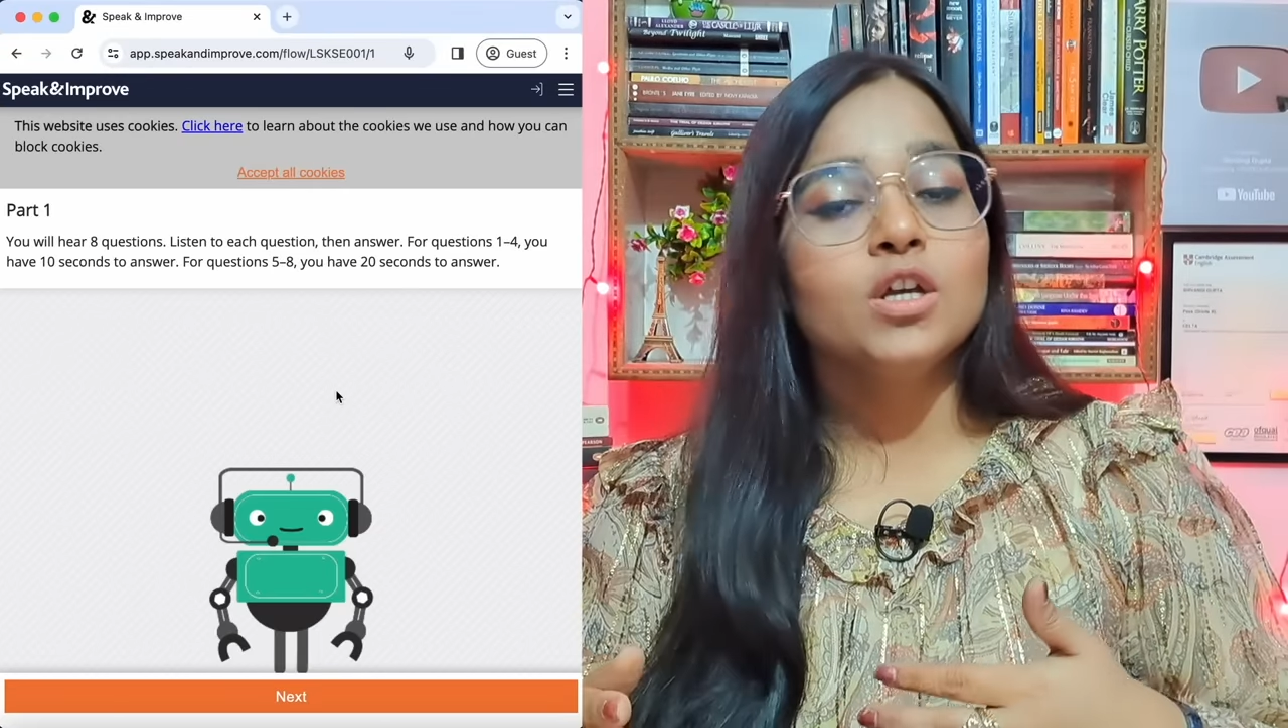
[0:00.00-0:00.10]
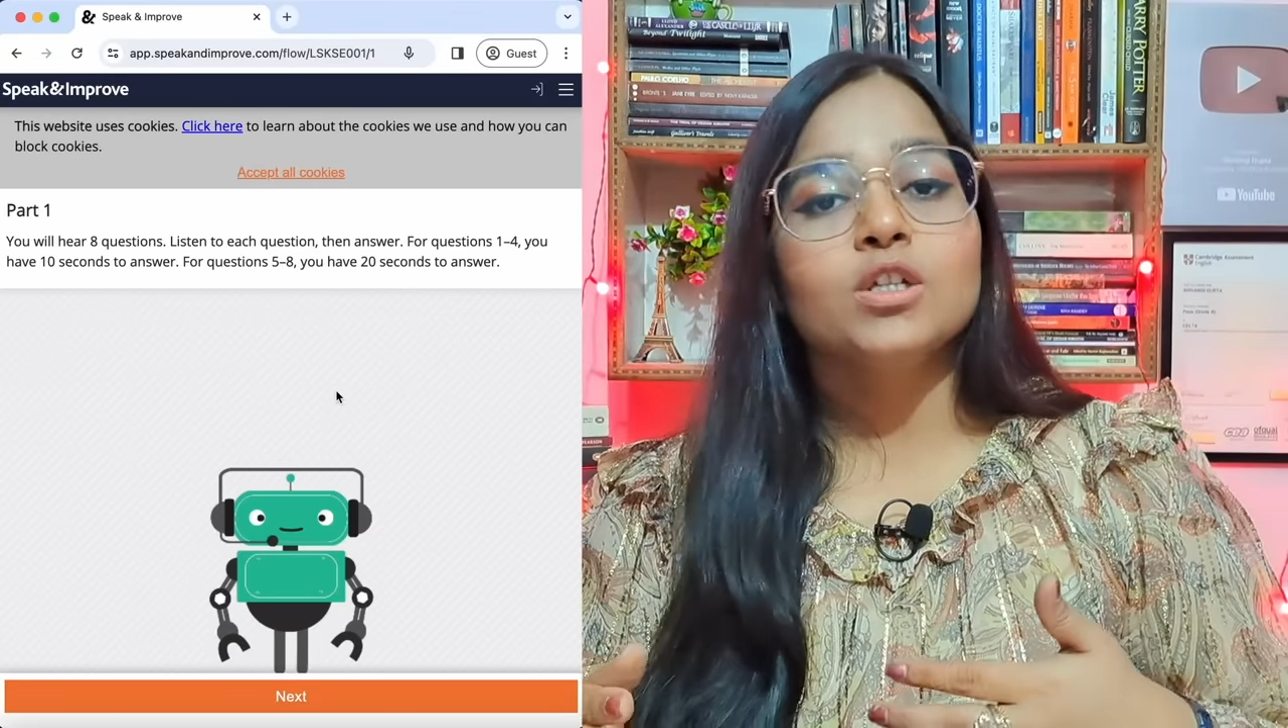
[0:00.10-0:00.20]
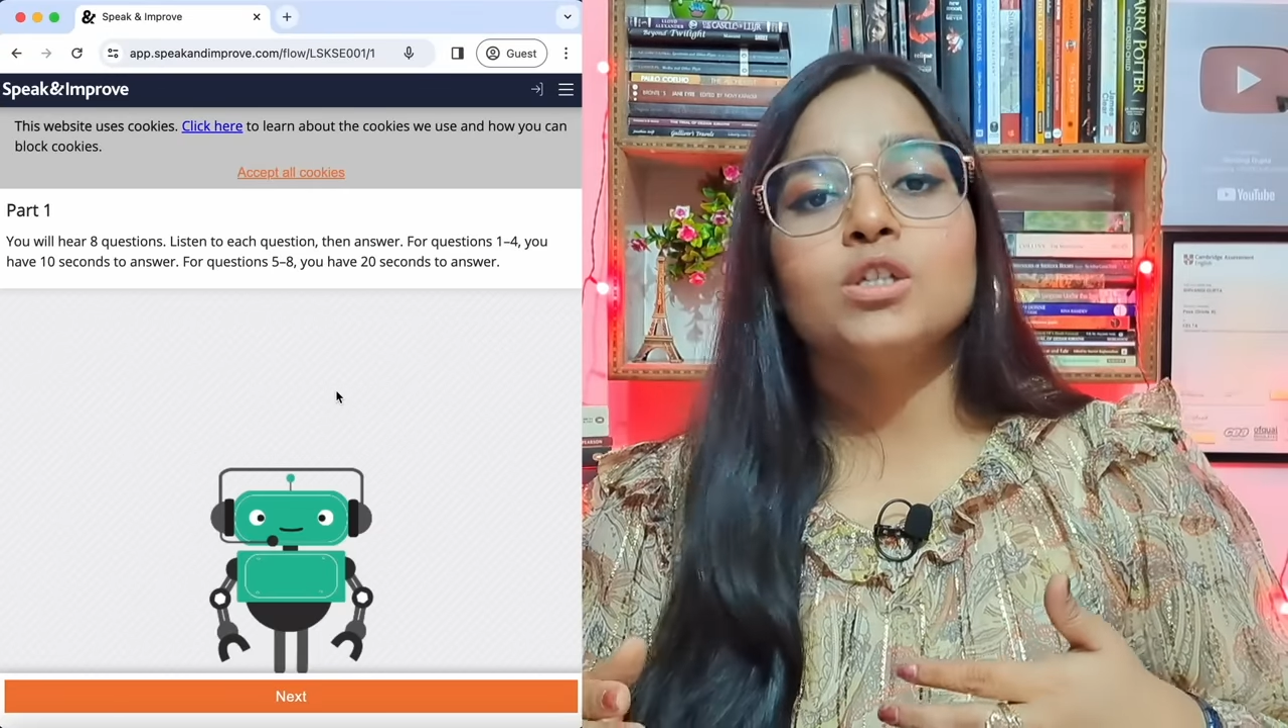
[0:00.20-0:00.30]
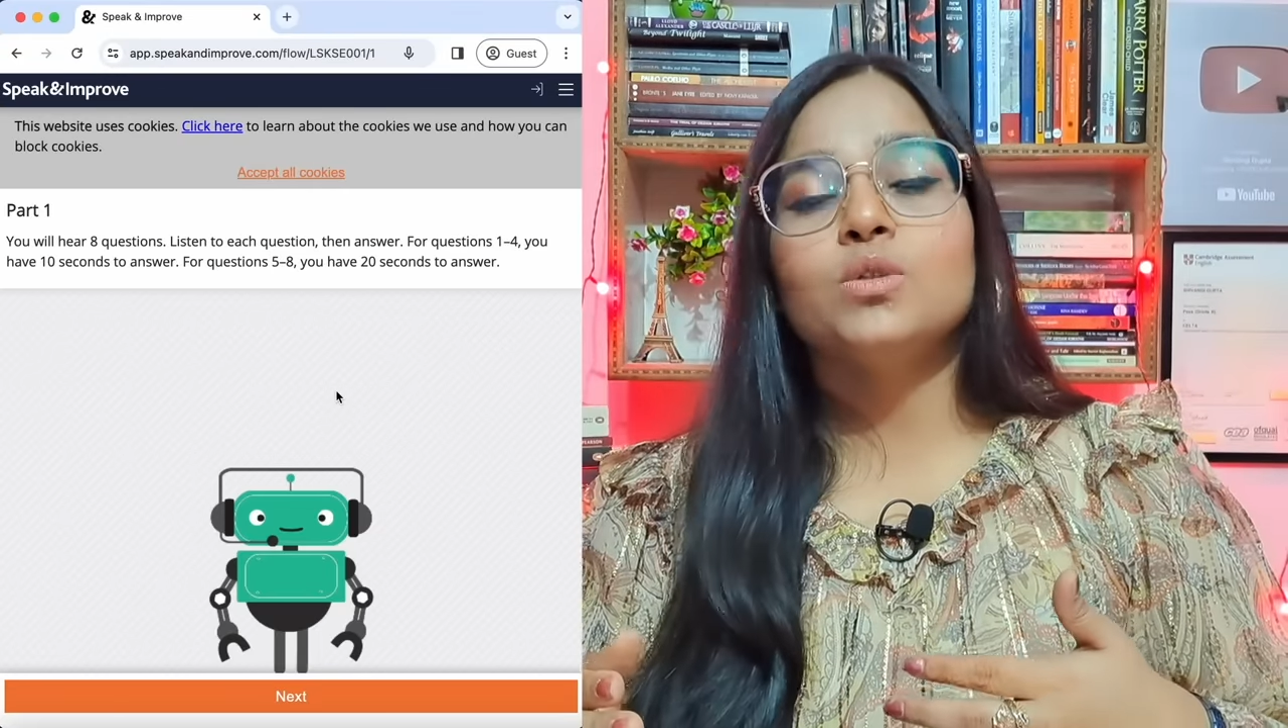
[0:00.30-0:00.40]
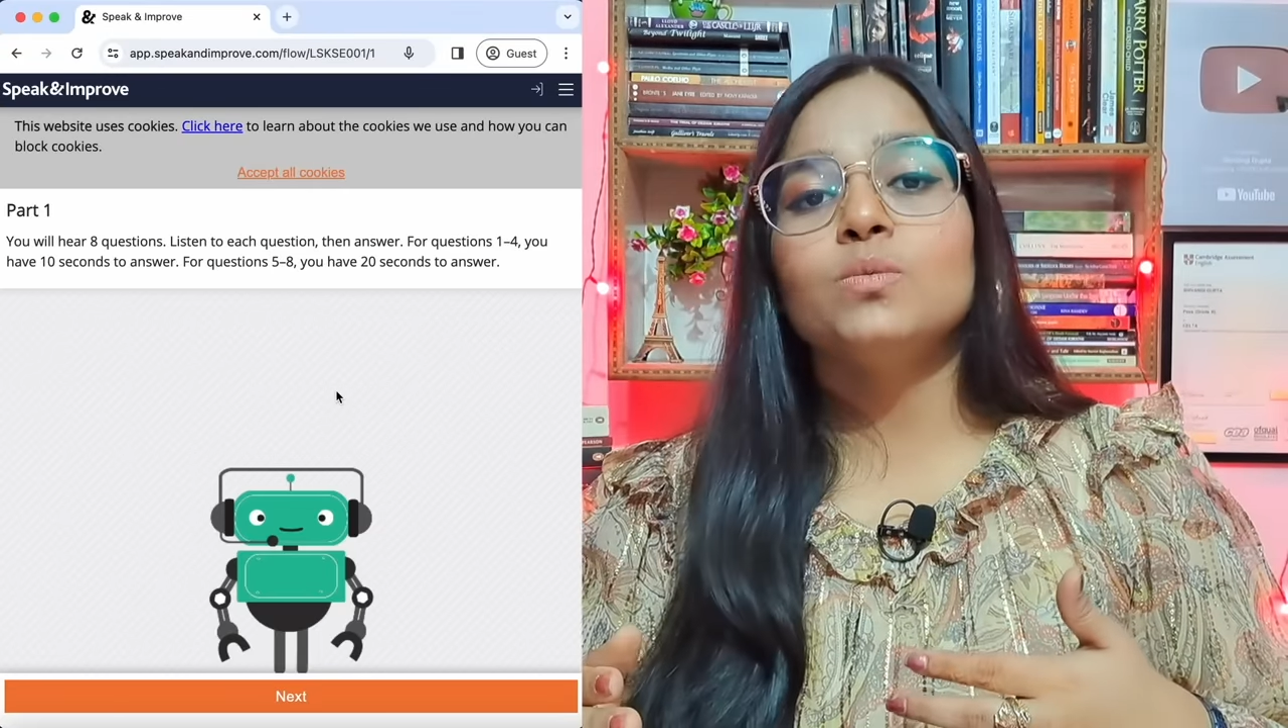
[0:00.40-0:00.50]

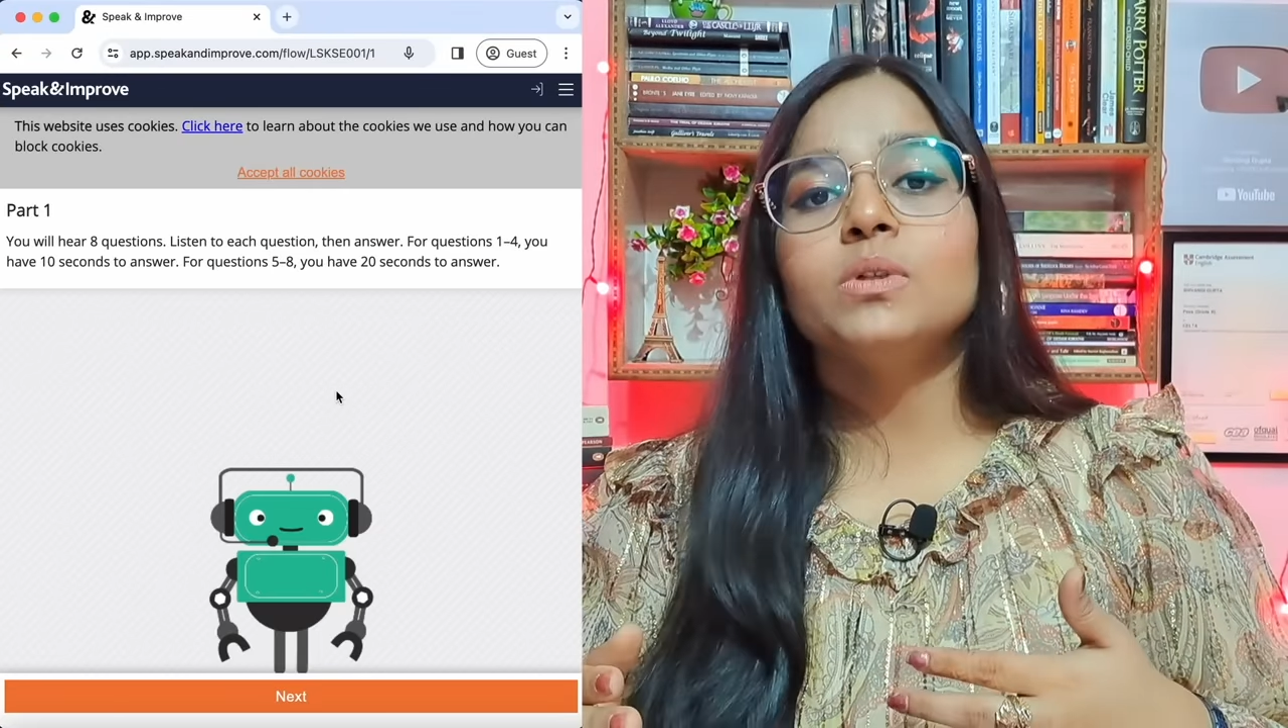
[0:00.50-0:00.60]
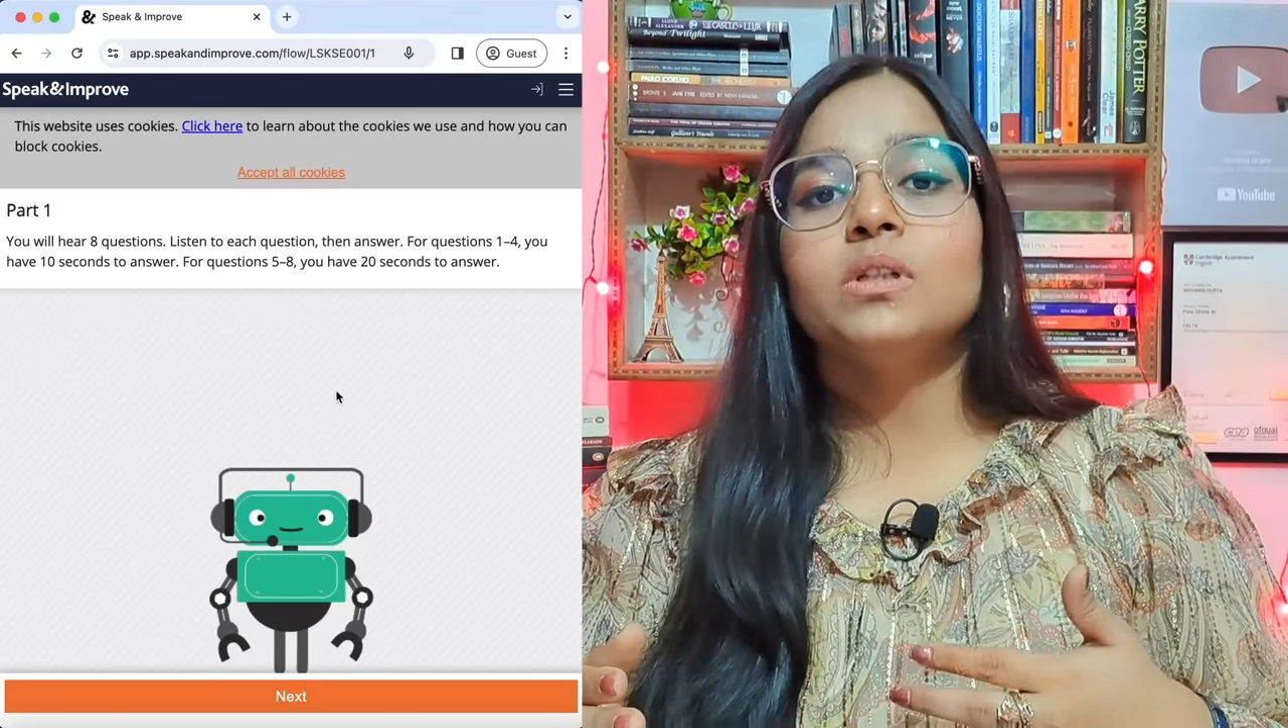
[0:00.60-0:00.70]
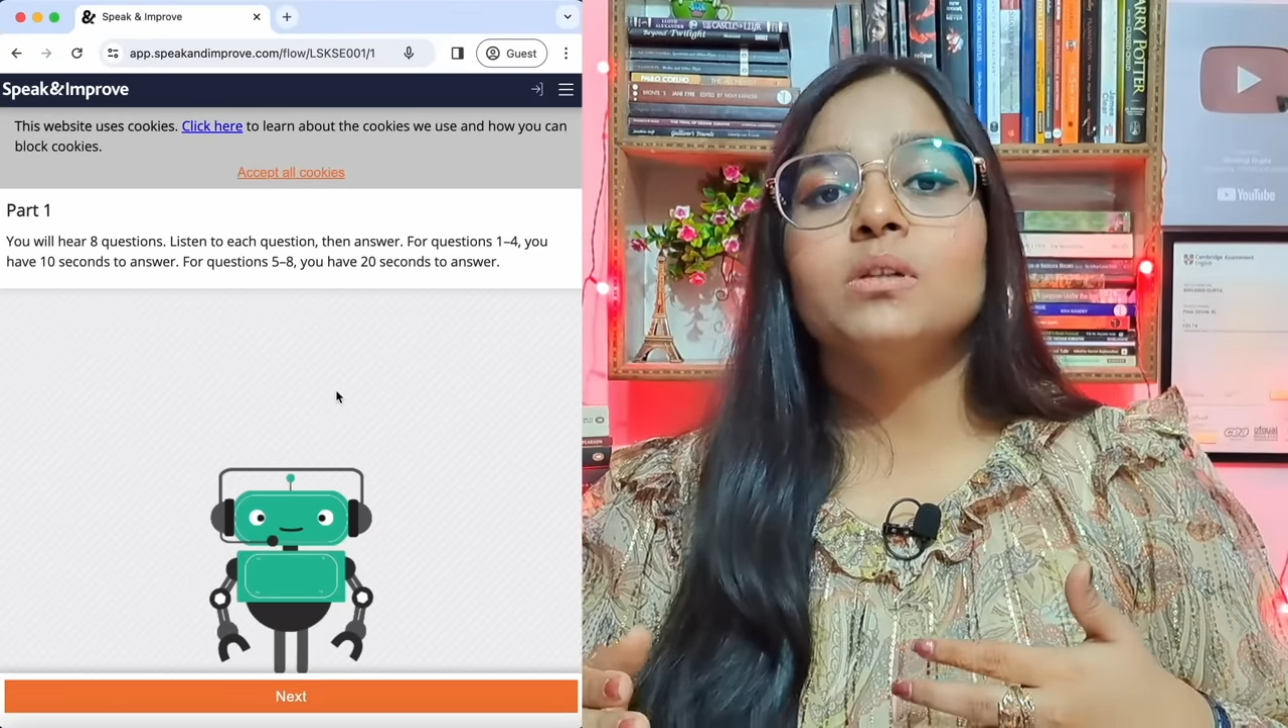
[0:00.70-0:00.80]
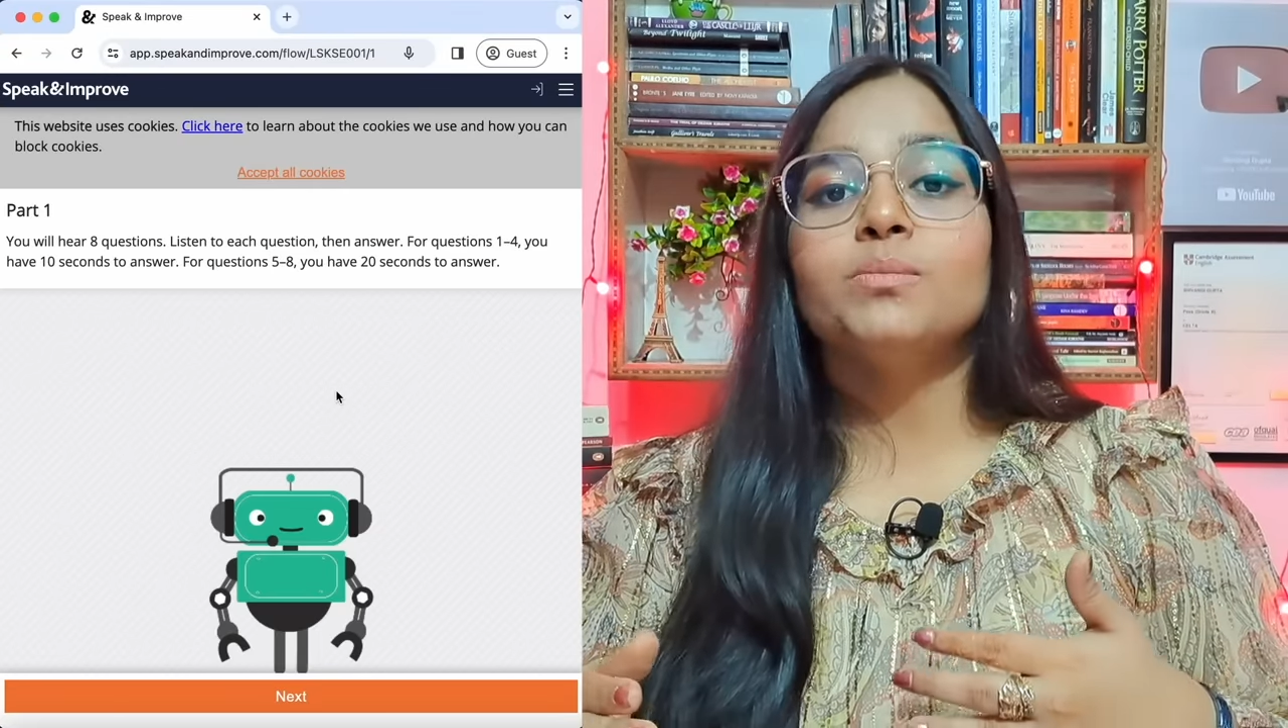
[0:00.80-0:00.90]
you will